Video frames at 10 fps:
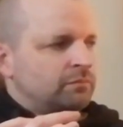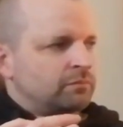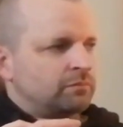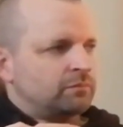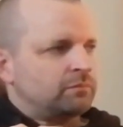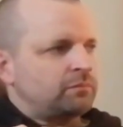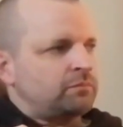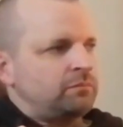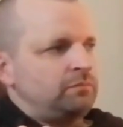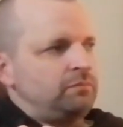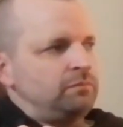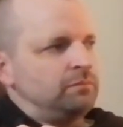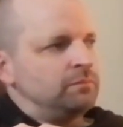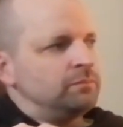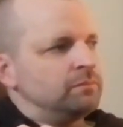
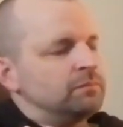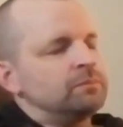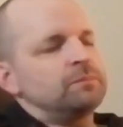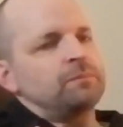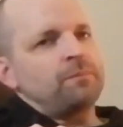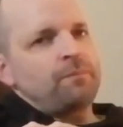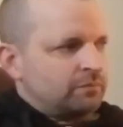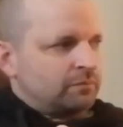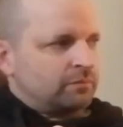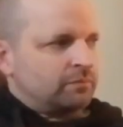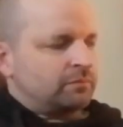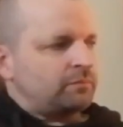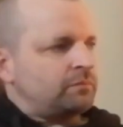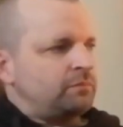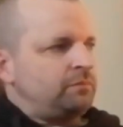
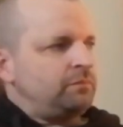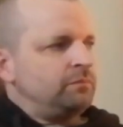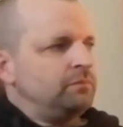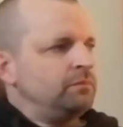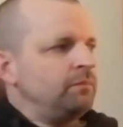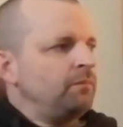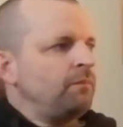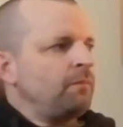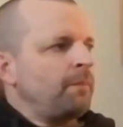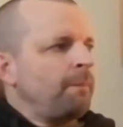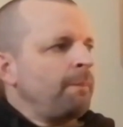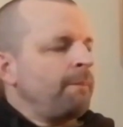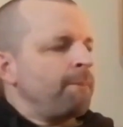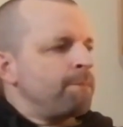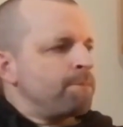
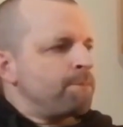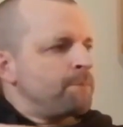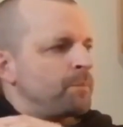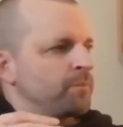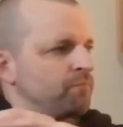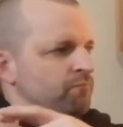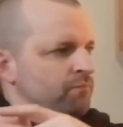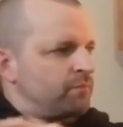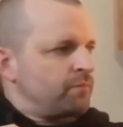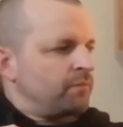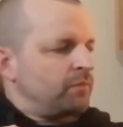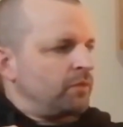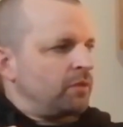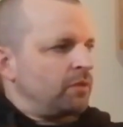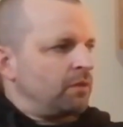
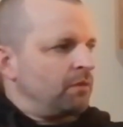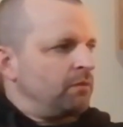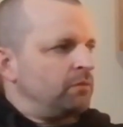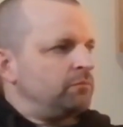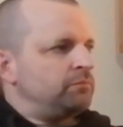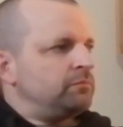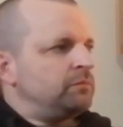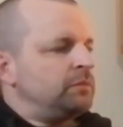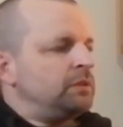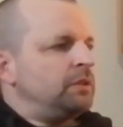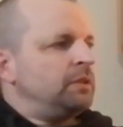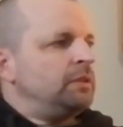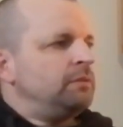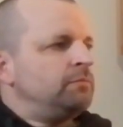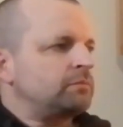
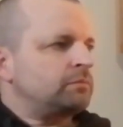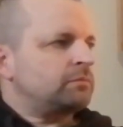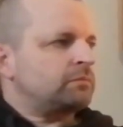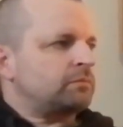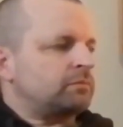[no speech]